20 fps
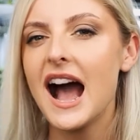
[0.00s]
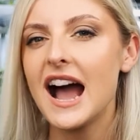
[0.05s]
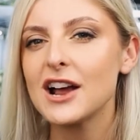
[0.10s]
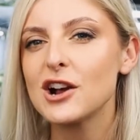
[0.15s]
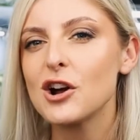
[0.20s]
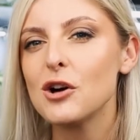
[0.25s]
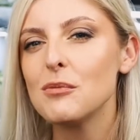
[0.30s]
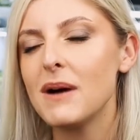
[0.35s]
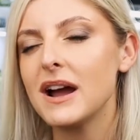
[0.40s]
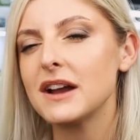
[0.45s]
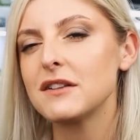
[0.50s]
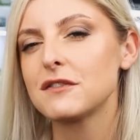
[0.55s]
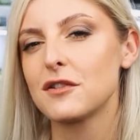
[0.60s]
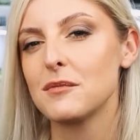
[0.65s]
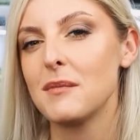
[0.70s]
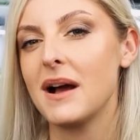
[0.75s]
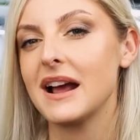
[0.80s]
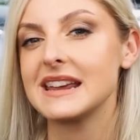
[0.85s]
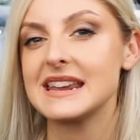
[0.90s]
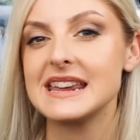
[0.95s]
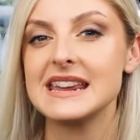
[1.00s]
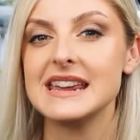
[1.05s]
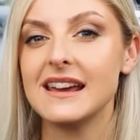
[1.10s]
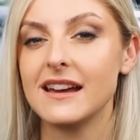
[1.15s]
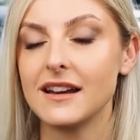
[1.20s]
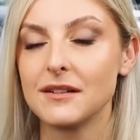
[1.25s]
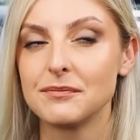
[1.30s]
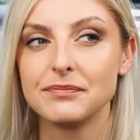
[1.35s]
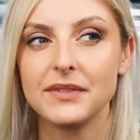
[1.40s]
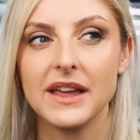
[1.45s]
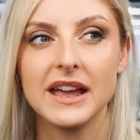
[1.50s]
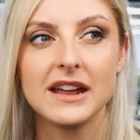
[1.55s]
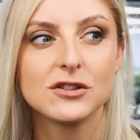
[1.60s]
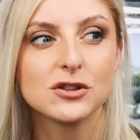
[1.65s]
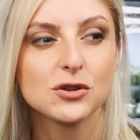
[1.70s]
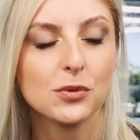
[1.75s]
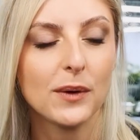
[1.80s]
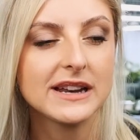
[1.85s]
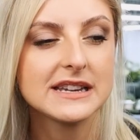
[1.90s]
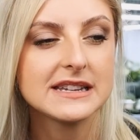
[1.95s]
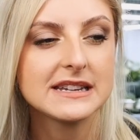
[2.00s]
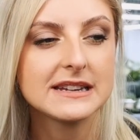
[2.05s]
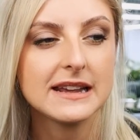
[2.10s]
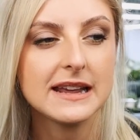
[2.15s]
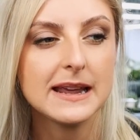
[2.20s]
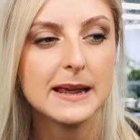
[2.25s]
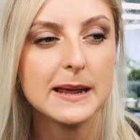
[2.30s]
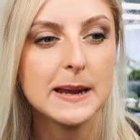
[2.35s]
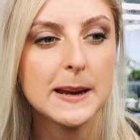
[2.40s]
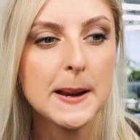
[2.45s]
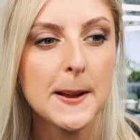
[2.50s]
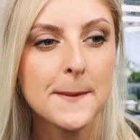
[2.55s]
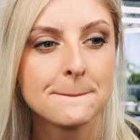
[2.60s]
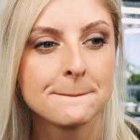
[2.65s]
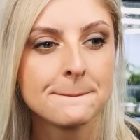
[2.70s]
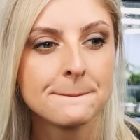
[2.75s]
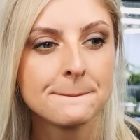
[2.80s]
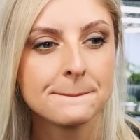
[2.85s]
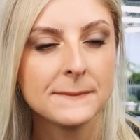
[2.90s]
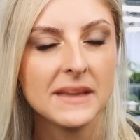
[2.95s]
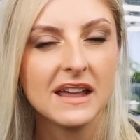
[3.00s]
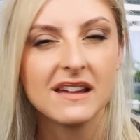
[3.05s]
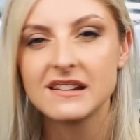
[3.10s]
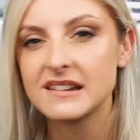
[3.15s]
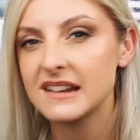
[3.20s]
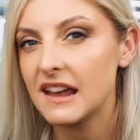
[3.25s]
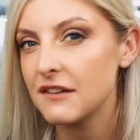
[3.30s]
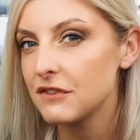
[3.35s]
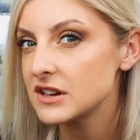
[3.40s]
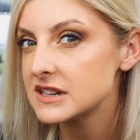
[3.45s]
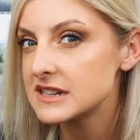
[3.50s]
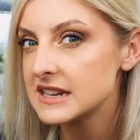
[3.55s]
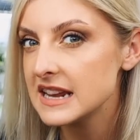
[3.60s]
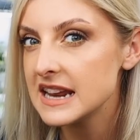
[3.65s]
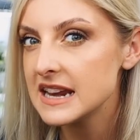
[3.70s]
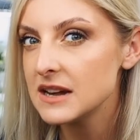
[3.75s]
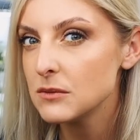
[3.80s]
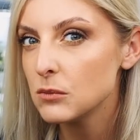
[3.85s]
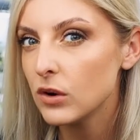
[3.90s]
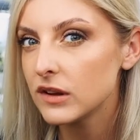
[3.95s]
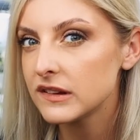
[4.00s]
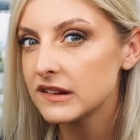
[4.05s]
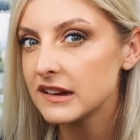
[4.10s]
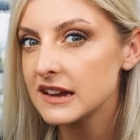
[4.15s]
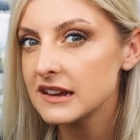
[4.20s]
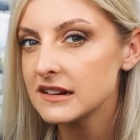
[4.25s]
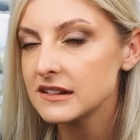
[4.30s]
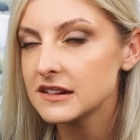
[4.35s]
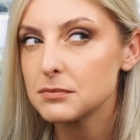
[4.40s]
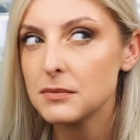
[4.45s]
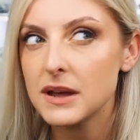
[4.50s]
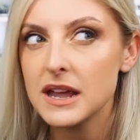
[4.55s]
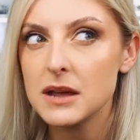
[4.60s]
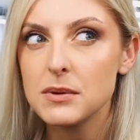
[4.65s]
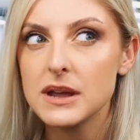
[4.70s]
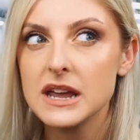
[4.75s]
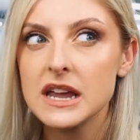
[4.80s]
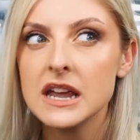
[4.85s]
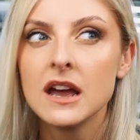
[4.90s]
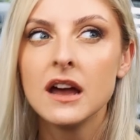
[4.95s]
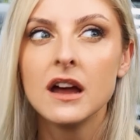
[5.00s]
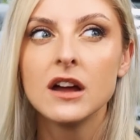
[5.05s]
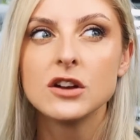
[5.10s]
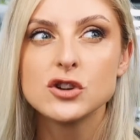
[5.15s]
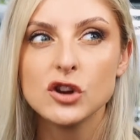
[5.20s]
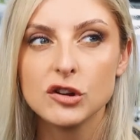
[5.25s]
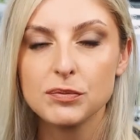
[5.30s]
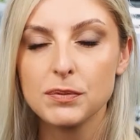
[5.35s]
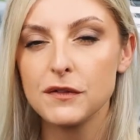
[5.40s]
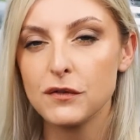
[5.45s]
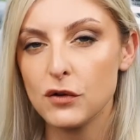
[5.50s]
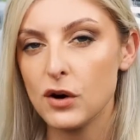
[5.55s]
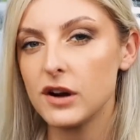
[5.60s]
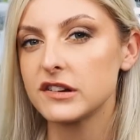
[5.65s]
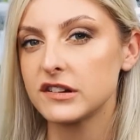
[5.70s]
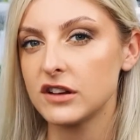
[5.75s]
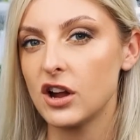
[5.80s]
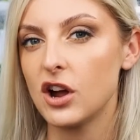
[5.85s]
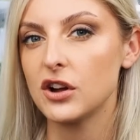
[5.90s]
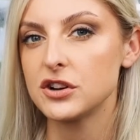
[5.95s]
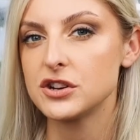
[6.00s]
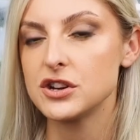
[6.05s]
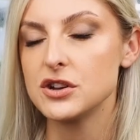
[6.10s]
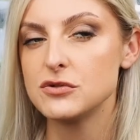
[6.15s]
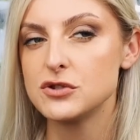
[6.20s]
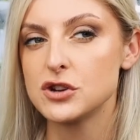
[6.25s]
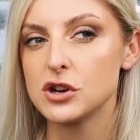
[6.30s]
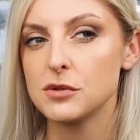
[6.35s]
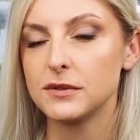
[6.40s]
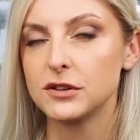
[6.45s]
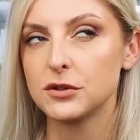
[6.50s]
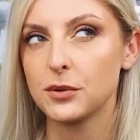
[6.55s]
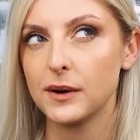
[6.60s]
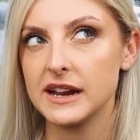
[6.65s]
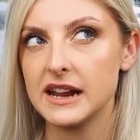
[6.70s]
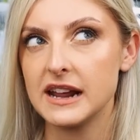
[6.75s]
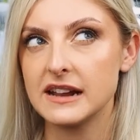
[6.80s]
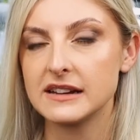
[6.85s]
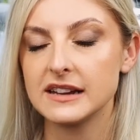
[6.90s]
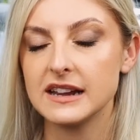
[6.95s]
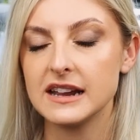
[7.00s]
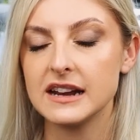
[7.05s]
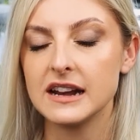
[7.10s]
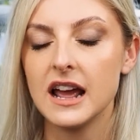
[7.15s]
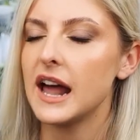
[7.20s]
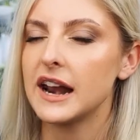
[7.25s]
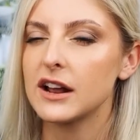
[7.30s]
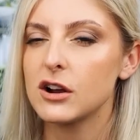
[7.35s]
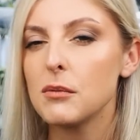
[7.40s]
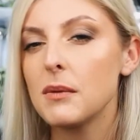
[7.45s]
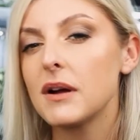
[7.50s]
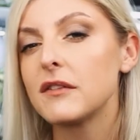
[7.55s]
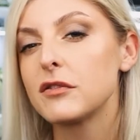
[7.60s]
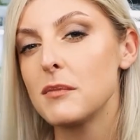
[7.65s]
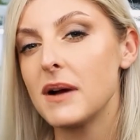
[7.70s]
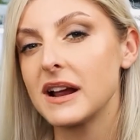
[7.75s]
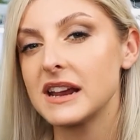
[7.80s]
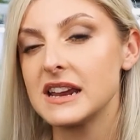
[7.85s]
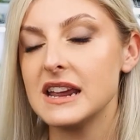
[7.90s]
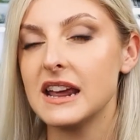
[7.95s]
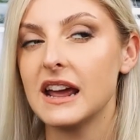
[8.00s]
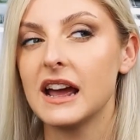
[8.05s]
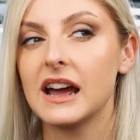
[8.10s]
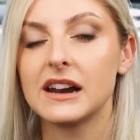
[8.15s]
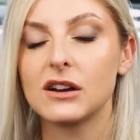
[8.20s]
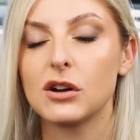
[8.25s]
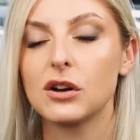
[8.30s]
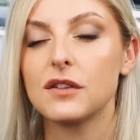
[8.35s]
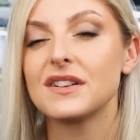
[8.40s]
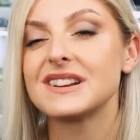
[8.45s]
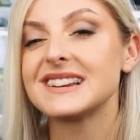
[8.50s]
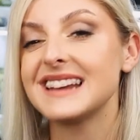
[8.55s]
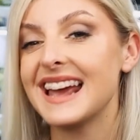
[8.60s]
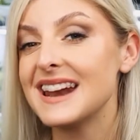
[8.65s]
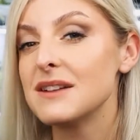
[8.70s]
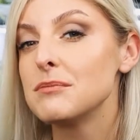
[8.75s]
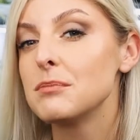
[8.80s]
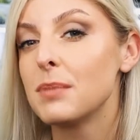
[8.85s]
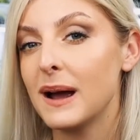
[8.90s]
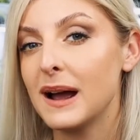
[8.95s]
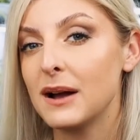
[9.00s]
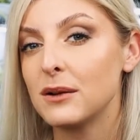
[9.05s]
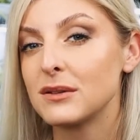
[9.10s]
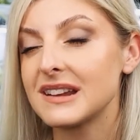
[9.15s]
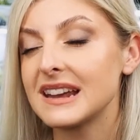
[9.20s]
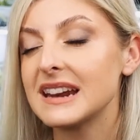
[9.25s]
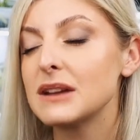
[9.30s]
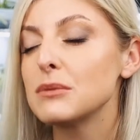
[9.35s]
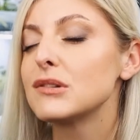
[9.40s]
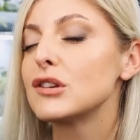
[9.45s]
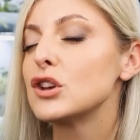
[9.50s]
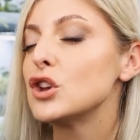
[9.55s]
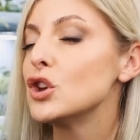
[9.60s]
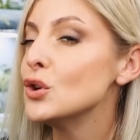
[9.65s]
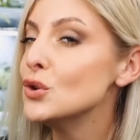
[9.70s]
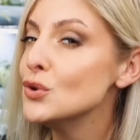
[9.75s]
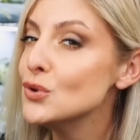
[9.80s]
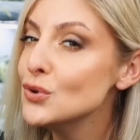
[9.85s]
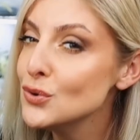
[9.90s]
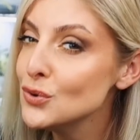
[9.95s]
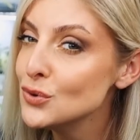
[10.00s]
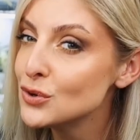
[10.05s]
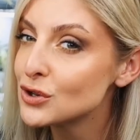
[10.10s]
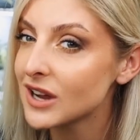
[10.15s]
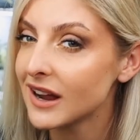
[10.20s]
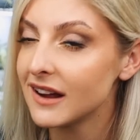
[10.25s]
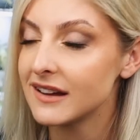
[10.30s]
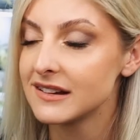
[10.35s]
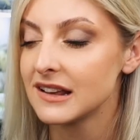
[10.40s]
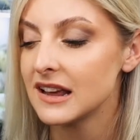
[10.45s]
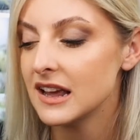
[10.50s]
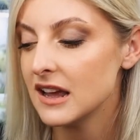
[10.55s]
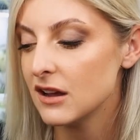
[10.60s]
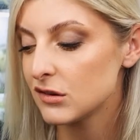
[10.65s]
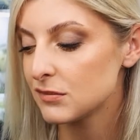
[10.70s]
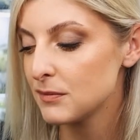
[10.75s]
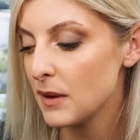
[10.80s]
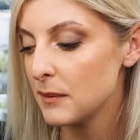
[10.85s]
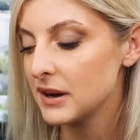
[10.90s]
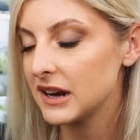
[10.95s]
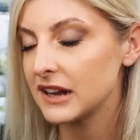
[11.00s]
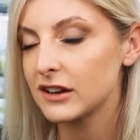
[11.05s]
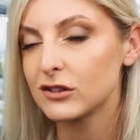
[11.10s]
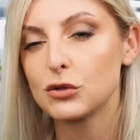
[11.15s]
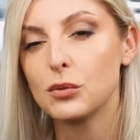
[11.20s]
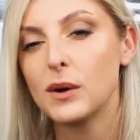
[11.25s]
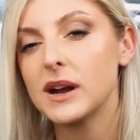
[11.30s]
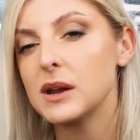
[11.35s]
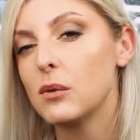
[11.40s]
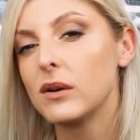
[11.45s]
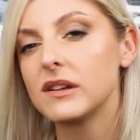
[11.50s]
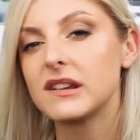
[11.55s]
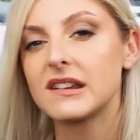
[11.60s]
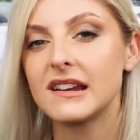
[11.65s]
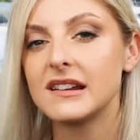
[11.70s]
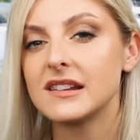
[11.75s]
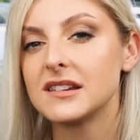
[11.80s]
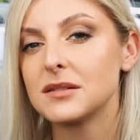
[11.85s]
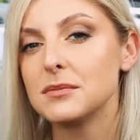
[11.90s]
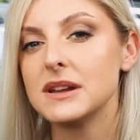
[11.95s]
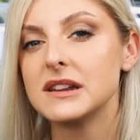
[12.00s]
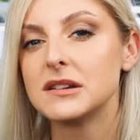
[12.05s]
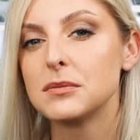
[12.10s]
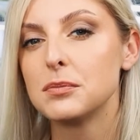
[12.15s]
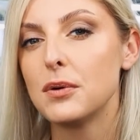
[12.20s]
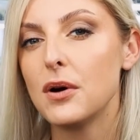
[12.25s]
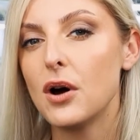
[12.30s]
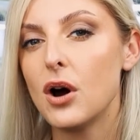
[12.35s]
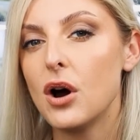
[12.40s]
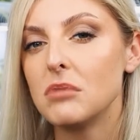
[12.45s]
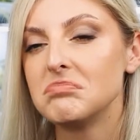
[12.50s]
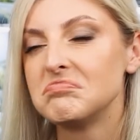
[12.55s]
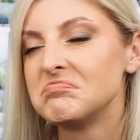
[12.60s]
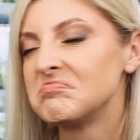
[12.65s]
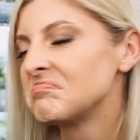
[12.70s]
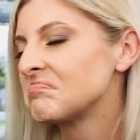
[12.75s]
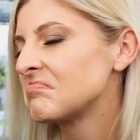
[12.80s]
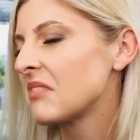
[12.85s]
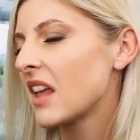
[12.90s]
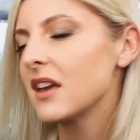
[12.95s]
I got mine from IKEA in 2017, was it? Maybe? Just before I started YouTube in 2018. And I got mine from IKEA and I got it for £10 and it was huge, guys. It was maybe like a 21 centimetre pot.